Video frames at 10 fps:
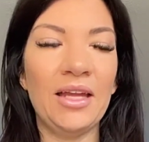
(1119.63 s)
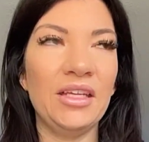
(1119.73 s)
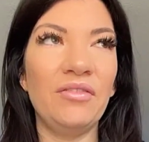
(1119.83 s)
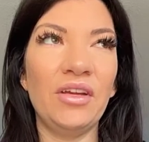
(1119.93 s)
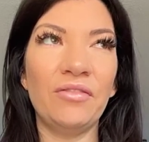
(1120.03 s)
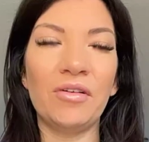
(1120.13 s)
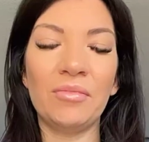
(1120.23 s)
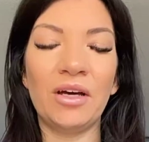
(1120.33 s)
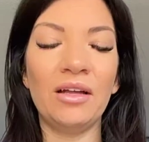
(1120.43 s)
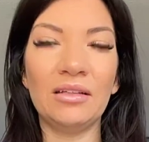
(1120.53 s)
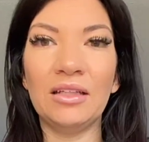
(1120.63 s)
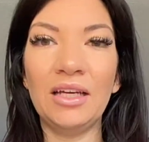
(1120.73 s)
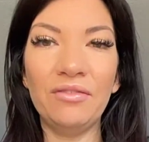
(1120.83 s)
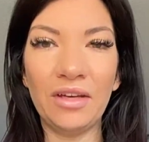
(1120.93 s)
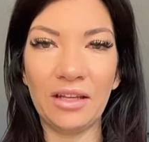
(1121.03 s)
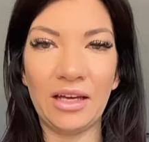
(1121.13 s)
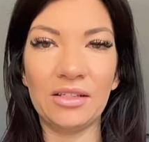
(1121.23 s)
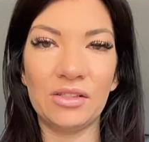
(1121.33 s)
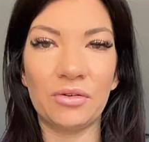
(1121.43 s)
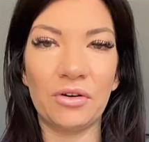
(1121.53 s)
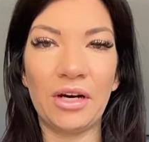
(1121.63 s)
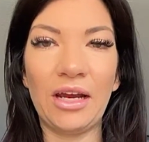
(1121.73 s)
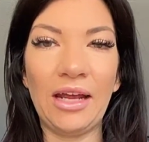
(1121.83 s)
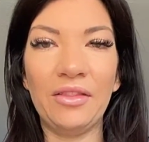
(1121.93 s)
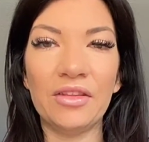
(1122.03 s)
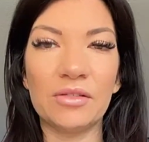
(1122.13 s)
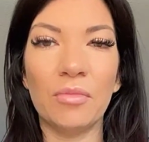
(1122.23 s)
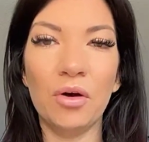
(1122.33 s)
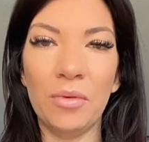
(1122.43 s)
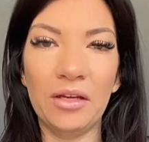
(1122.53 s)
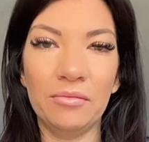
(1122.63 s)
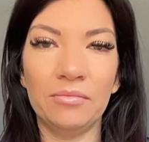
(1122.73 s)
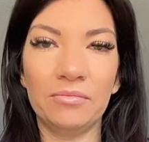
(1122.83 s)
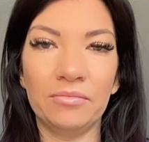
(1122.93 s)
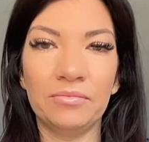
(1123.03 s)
And even if I'm not living that story in this moment,